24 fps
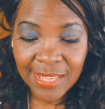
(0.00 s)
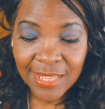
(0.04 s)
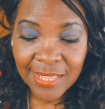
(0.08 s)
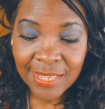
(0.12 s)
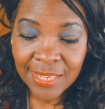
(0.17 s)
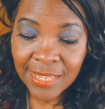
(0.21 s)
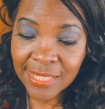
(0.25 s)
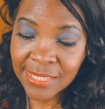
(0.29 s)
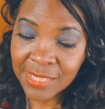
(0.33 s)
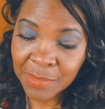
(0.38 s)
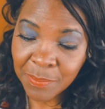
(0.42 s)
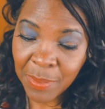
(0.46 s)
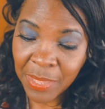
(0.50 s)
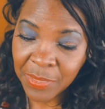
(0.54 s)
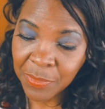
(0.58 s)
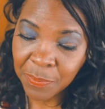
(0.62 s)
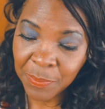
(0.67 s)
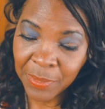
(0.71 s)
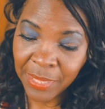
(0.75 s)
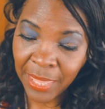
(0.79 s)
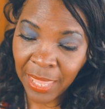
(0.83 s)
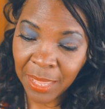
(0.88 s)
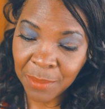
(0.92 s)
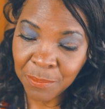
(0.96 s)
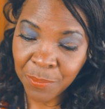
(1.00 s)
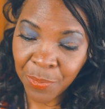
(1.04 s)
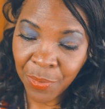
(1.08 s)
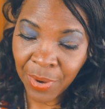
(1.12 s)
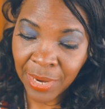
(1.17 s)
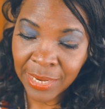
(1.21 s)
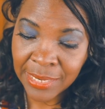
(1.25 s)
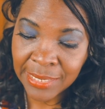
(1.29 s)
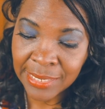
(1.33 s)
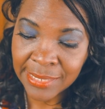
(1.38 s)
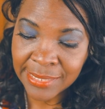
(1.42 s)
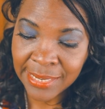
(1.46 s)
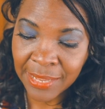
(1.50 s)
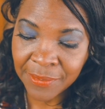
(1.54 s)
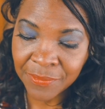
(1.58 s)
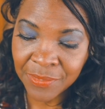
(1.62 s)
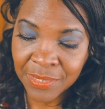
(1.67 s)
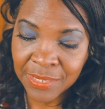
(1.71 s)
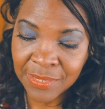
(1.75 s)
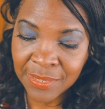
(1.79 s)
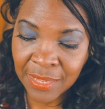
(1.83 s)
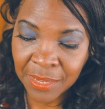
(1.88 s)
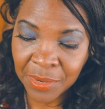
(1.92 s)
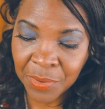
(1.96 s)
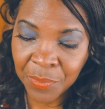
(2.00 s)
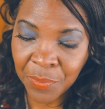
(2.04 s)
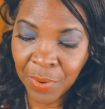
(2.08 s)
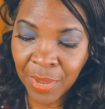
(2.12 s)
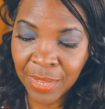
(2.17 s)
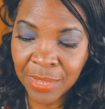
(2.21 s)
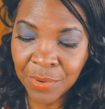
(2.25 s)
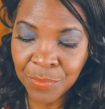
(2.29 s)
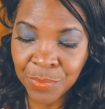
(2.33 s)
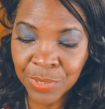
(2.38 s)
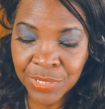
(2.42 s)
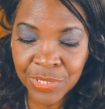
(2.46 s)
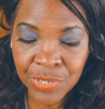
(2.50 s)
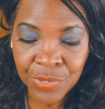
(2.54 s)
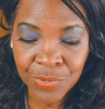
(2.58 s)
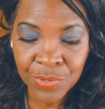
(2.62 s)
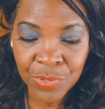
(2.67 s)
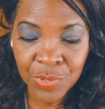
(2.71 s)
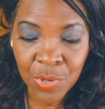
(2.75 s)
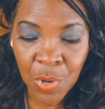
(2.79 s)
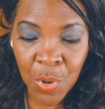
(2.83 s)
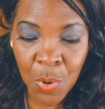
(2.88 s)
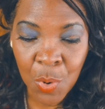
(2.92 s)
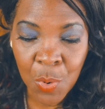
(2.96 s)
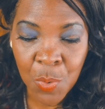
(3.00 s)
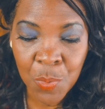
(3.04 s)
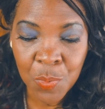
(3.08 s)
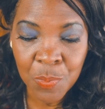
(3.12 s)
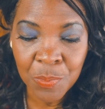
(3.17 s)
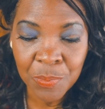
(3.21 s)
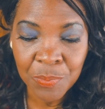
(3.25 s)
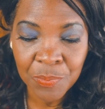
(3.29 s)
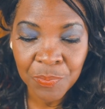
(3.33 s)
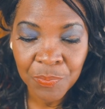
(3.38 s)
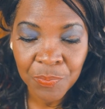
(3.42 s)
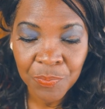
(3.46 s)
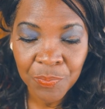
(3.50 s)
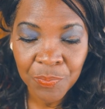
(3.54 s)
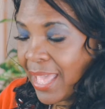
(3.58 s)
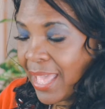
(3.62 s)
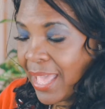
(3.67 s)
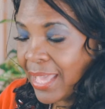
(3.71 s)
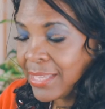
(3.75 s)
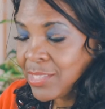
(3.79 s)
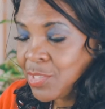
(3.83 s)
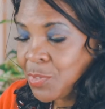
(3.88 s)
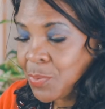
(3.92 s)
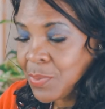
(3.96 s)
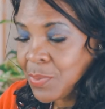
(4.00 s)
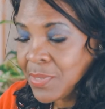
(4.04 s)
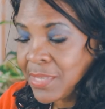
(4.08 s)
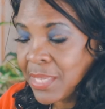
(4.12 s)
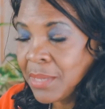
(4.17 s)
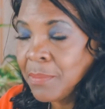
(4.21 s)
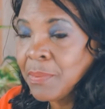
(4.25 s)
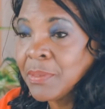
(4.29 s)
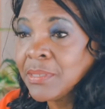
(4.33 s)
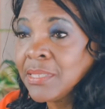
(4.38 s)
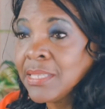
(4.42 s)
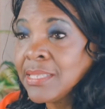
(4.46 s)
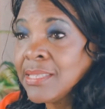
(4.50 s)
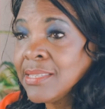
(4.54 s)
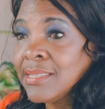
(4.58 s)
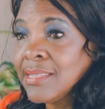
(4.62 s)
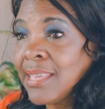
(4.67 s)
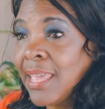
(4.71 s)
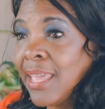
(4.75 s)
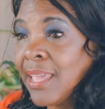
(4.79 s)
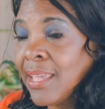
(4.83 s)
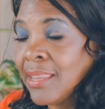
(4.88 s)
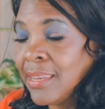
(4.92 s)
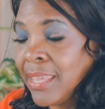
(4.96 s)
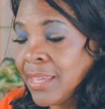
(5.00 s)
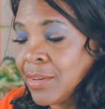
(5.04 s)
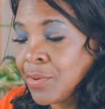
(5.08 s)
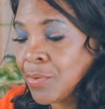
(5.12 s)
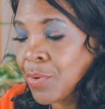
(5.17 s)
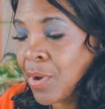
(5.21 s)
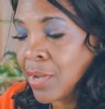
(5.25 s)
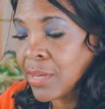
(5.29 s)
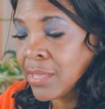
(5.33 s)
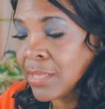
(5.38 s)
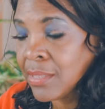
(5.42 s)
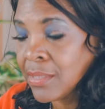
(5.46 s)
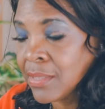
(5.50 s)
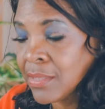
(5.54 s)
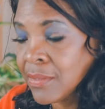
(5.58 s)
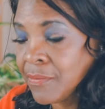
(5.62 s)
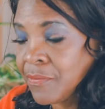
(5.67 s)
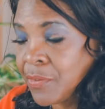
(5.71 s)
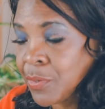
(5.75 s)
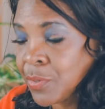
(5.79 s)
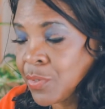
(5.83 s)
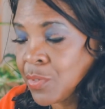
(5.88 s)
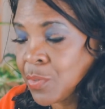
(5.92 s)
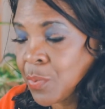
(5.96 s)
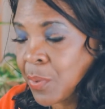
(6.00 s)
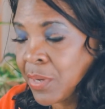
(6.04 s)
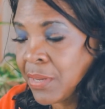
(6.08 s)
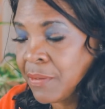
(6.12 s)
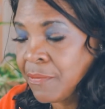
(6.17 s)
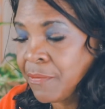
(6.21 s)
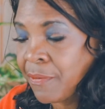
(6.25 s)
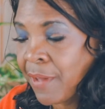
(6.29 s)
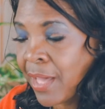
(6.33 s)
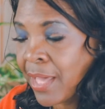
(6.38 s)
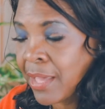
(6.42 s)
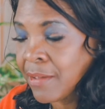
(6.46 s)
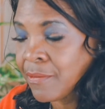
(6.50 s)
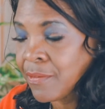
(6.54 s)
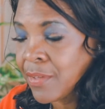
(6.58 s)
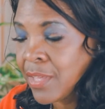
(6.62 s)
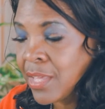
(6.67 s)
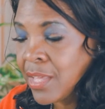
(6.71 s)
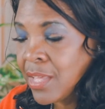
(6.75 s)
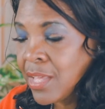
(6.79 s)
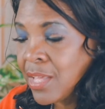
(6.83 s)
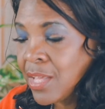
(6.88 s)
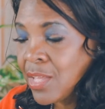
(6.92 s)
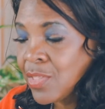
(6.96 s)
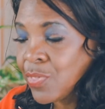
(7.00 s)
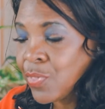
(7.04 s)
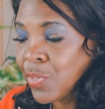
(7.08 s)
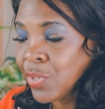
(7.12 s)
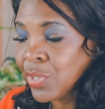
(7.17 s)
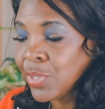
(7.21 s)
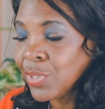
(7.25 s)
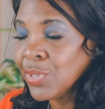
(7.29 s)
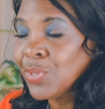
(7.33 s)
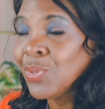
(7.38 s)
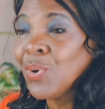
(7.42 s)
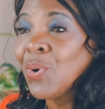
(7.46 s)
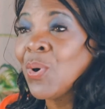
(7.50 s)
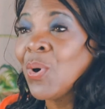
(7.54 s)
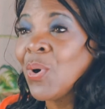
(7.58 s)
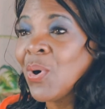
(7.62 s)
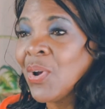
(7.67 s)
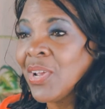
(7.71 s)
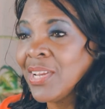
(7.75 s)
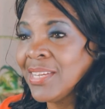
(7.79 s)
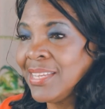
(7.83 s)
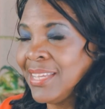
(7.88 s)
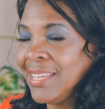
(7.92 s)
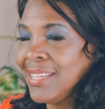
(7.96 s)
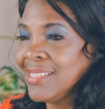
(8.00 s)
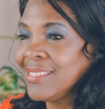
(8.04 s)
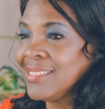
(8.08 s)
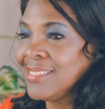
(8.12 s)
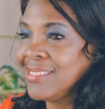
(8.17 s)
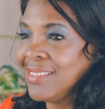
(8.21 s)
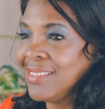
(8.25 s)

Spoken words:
Elizabeth became pregnant after Zechariah returned home, and she was able to say later on in verse 25, "The Lord has